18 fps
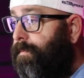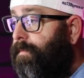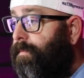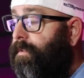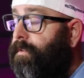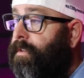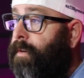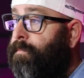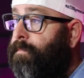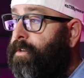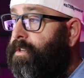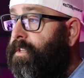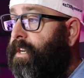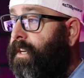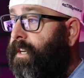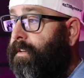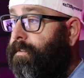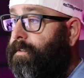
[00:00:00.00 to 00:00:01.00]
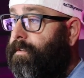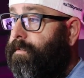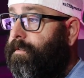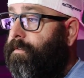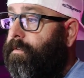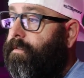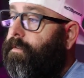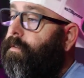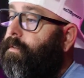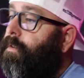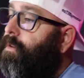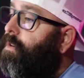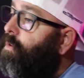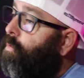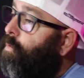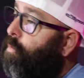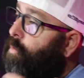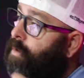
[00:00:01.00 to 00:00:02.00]
Number 6,
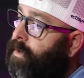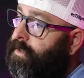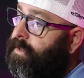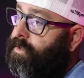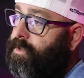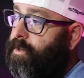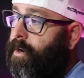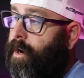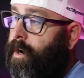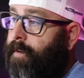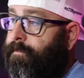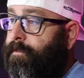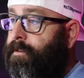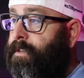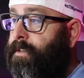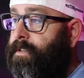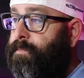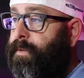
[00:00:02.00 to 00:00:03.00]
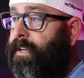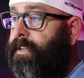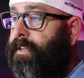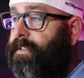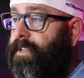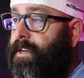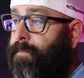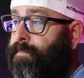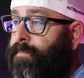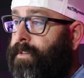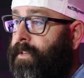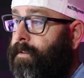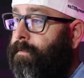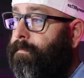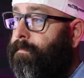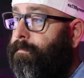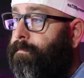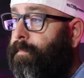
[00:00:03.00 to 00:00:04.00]
once your offer has been
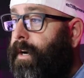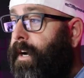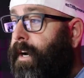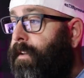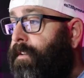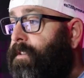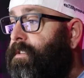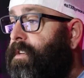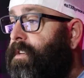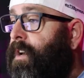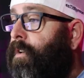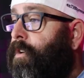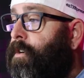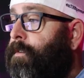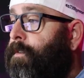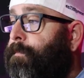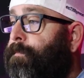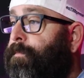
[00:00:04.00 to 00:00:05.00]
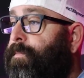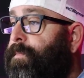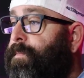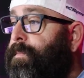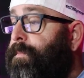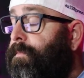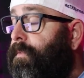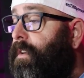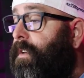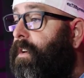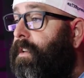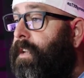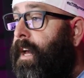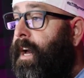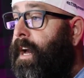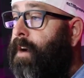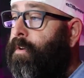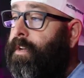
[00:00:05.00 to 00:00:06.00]
accepted by the seller,
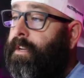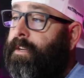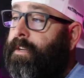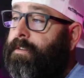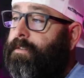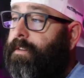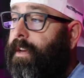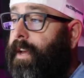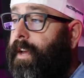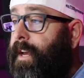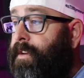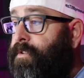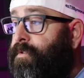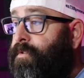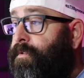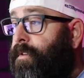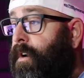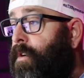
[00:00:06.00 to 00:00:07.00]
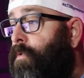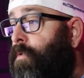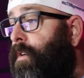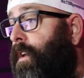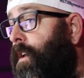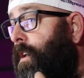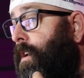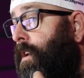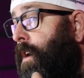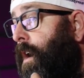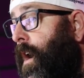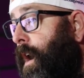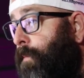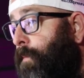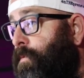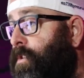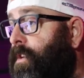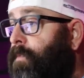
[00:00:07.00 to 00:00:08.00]
now it is escrow and
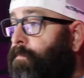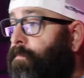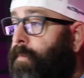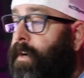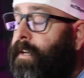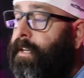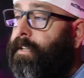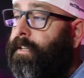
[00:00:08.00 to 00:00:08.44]
option money